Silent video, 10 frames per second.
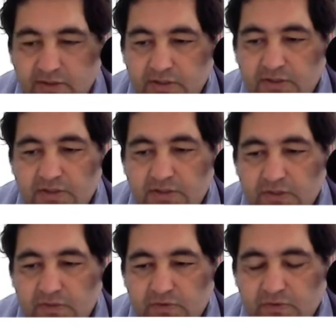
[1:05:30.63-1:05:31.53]

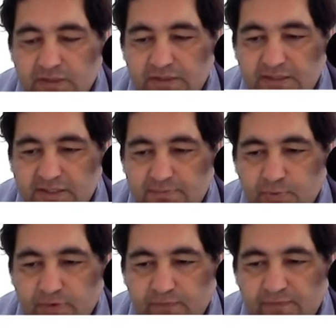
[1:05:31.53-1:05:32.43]
so this
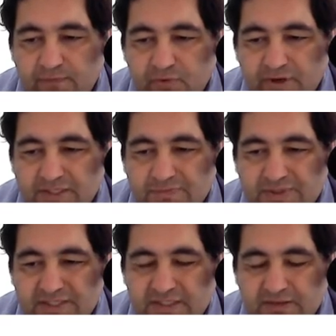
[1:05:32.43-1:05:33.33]
0.4 is
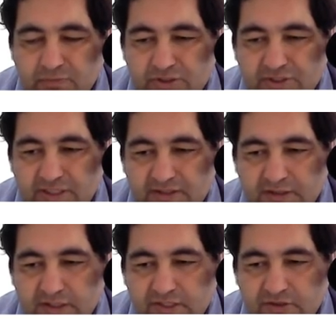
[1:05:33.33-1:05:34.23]
pretty much at the
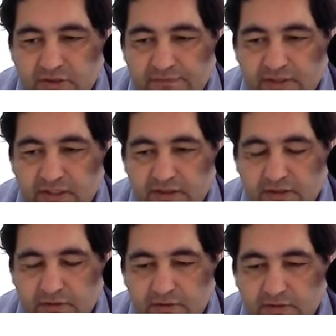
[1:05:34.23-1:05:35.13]
range of the
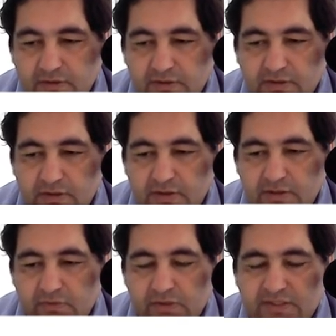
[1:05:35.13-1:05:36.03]
error.
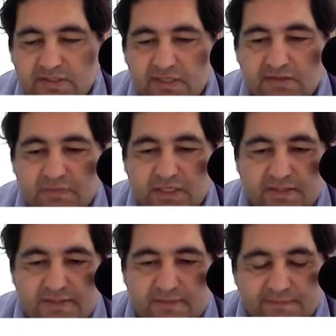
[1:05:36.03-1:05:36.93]
What does that mean?
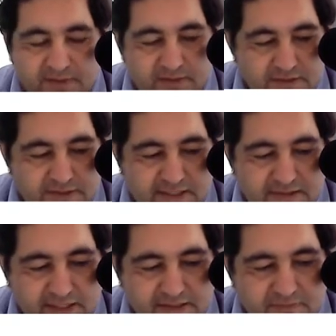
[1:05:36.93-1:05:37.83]

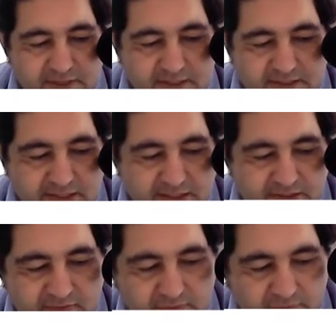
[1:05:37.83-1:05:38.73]
That means that,
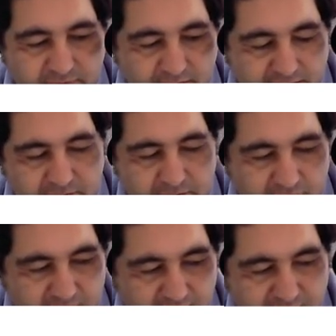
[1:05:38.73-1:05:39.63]
well, I know
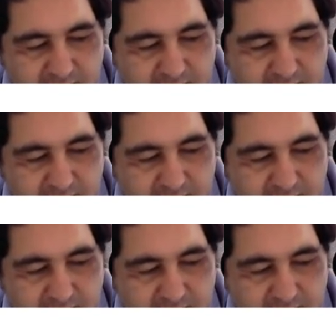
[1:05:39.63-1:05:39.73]
that